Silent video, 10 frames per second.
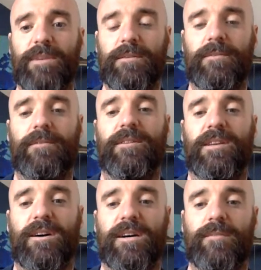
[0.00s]
make
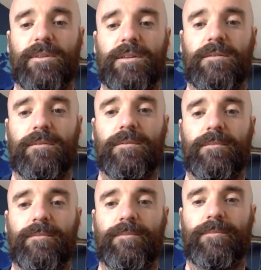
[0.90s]
time and
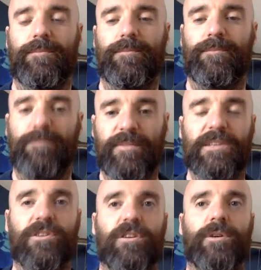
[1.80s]

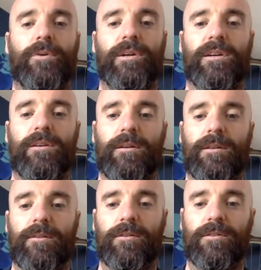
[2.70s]
things go a bit quicker,
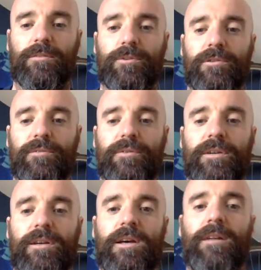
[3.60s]
not so boring for
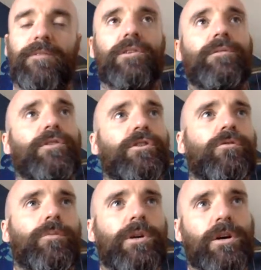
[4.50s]
you. So the first
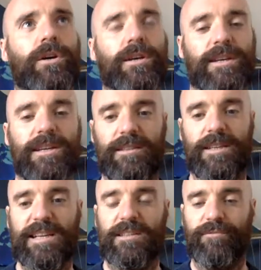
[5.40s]
one we've got is
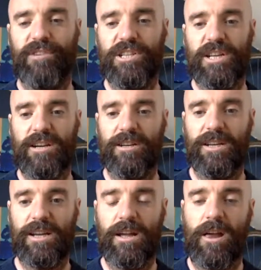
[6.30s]
get some fresh air,
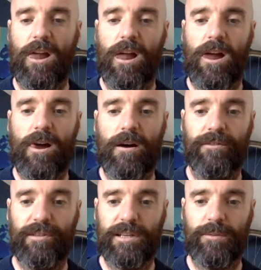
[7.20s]
okay?
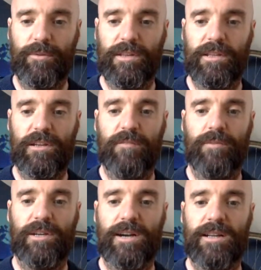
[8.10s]
Obviously, within the
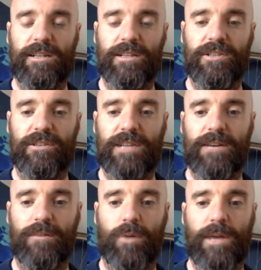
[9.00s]
government guidelines, you're
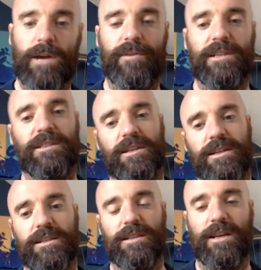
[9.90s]
allowed 1 hour of
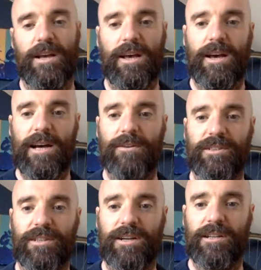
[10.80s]
exercise
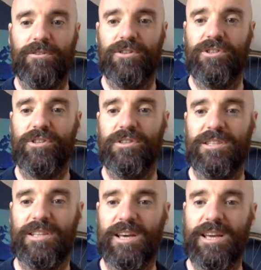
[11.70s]
outside, as long as you
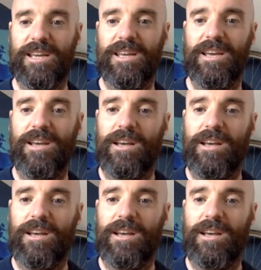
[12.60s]
stay